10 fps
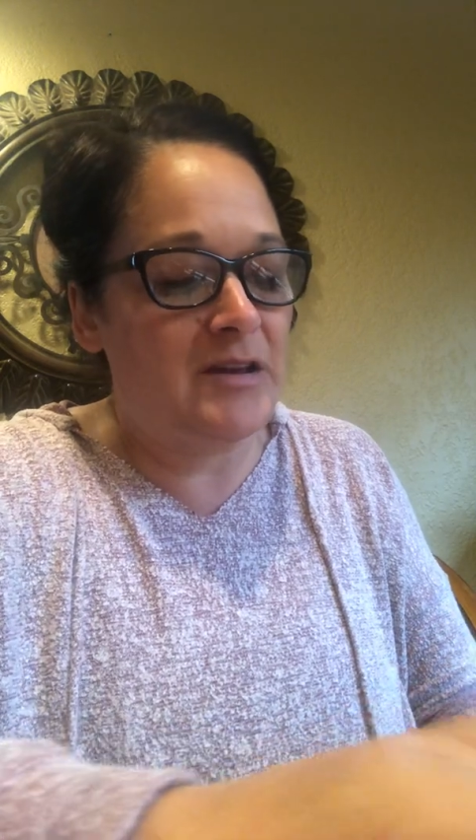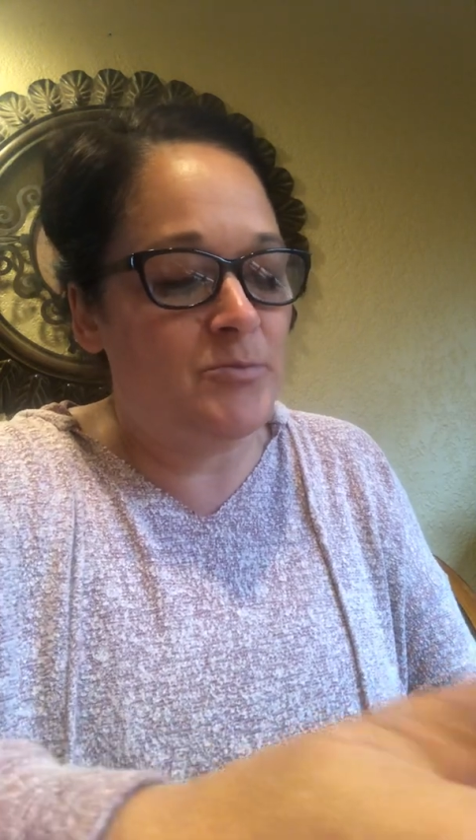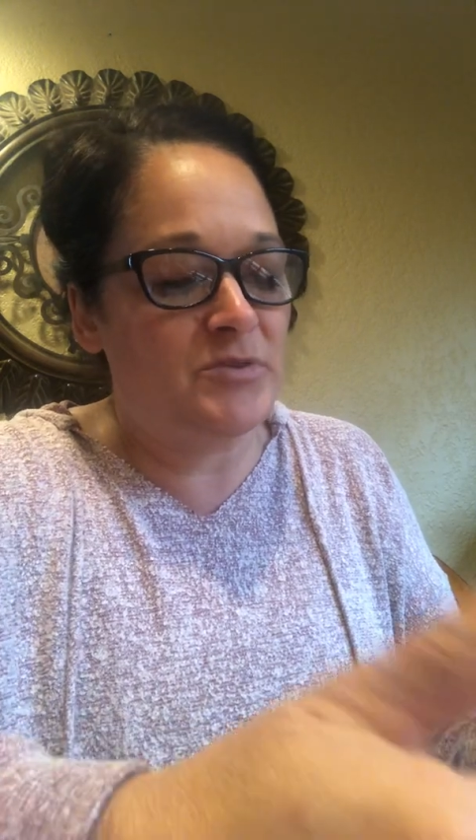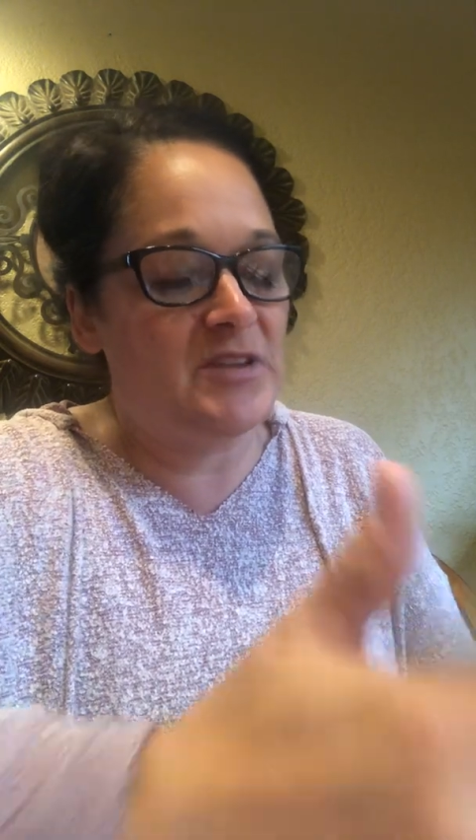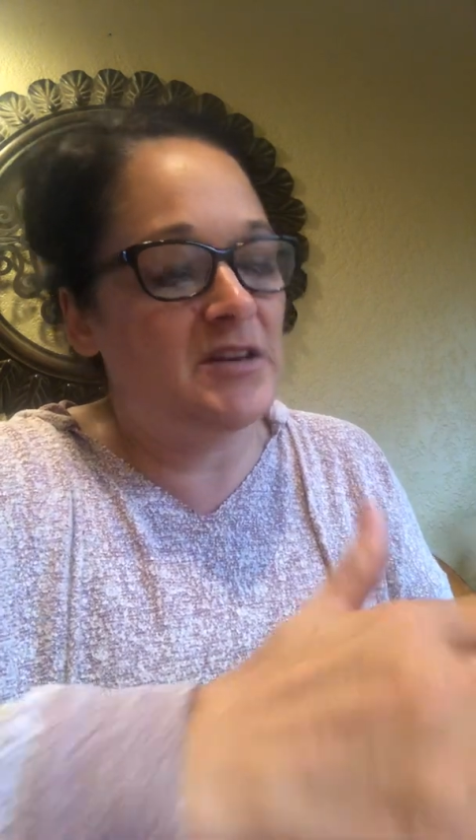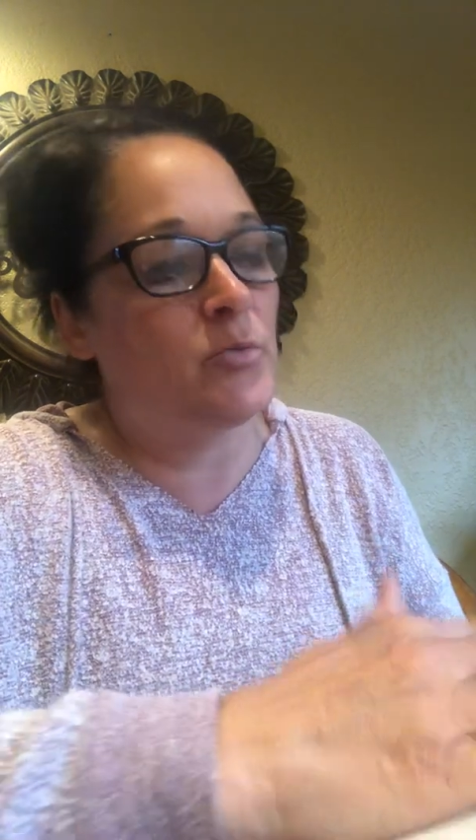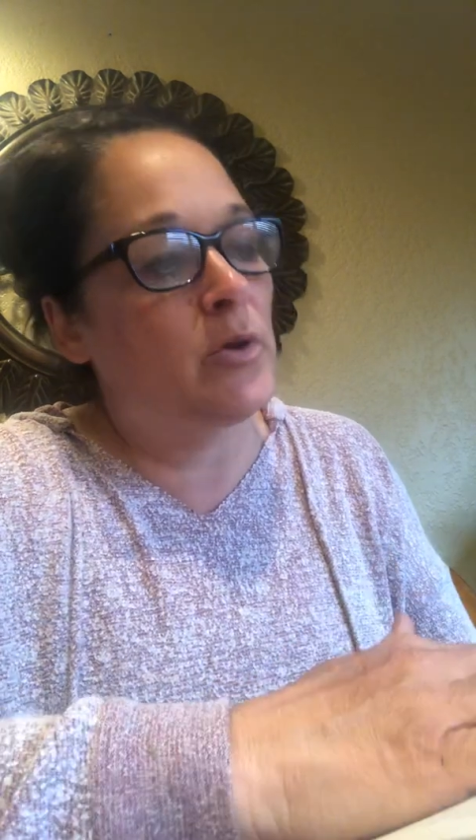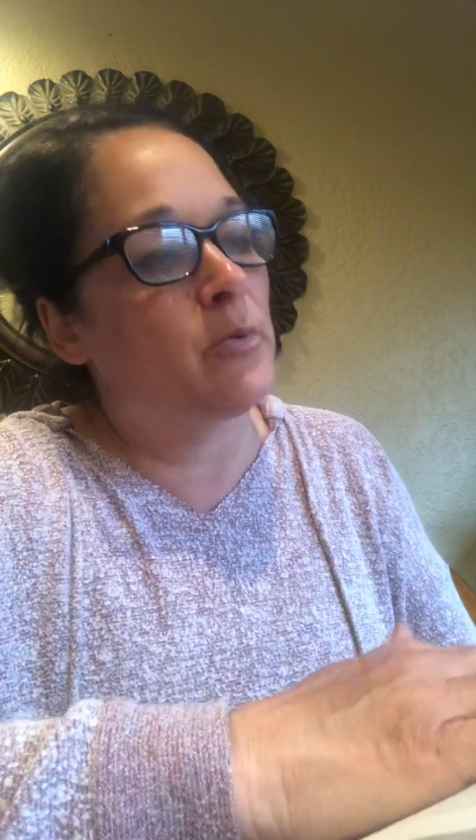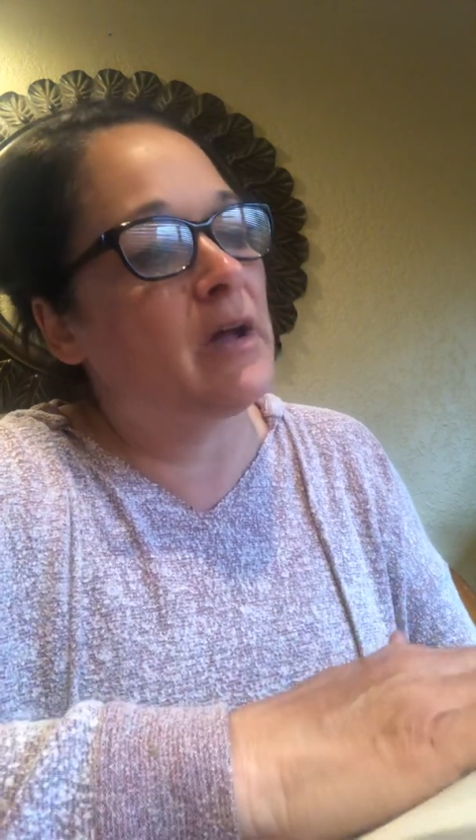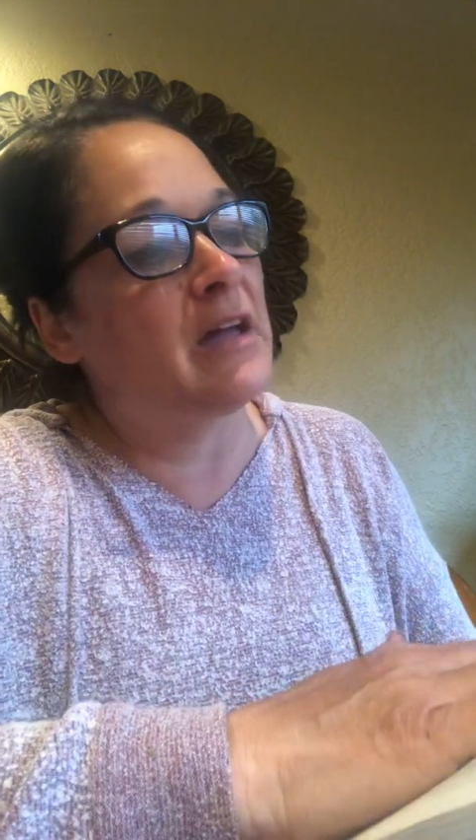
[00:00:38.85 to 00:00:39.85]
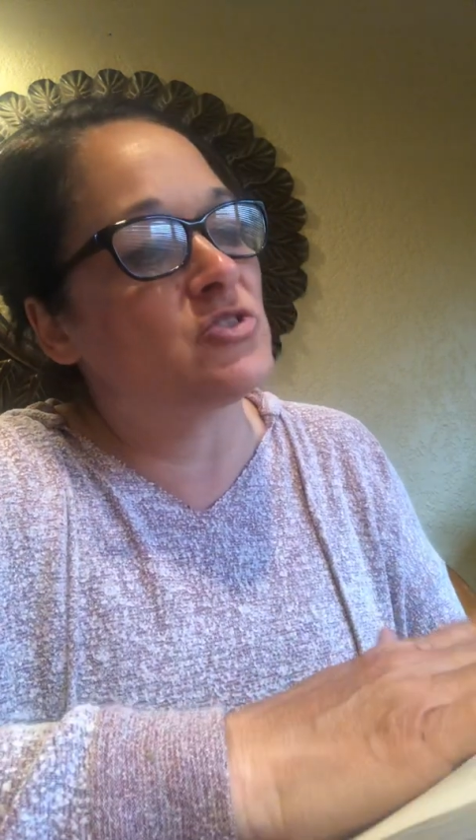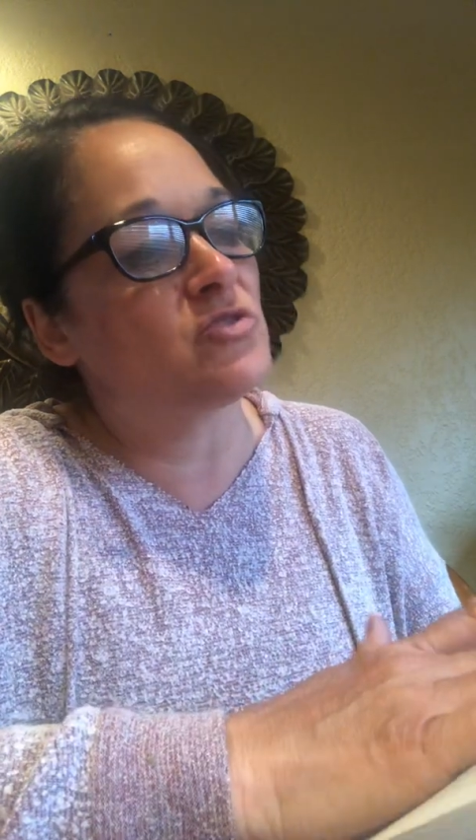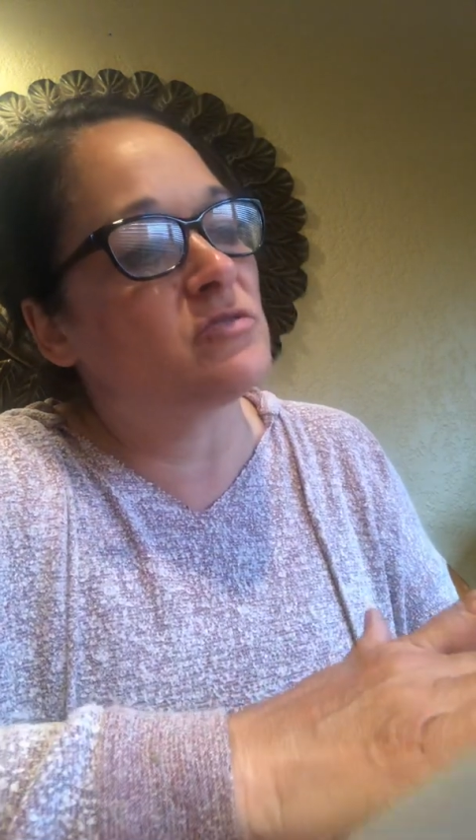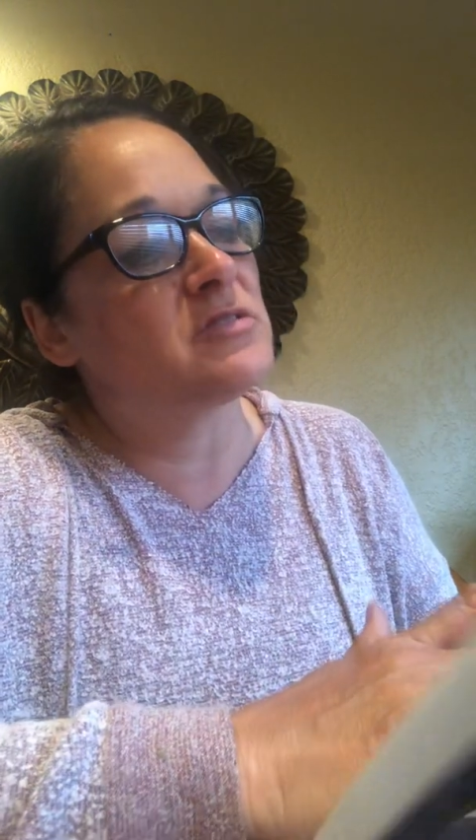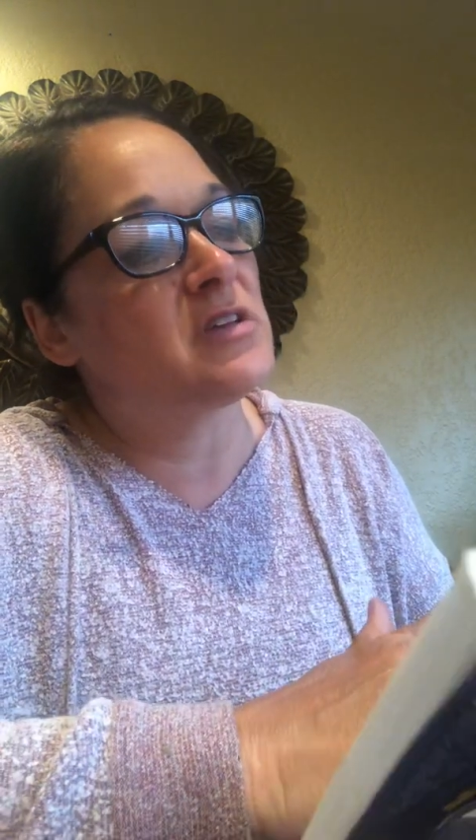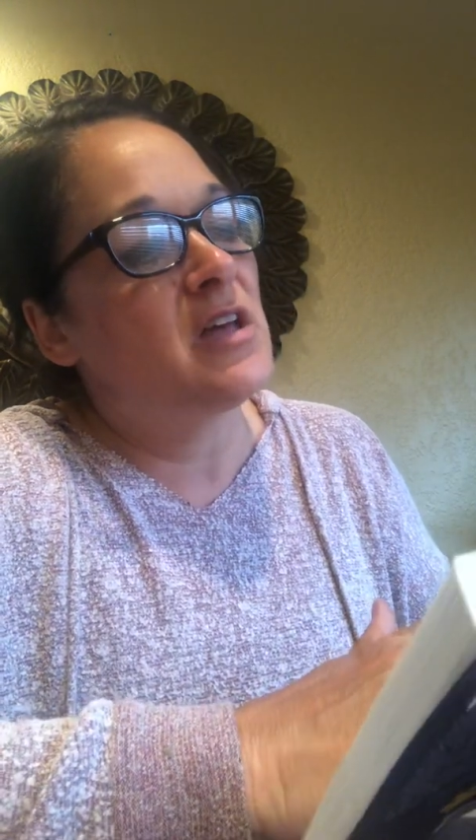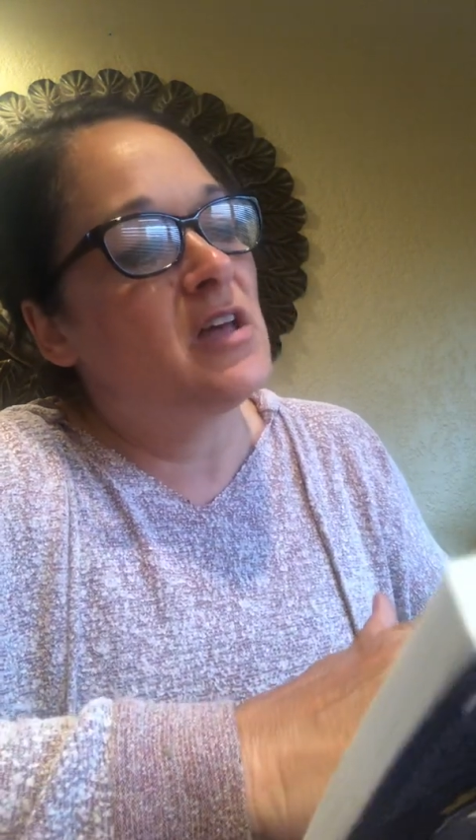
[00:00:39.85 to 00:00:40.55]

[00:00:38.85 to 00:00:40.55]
and pretended we were angels.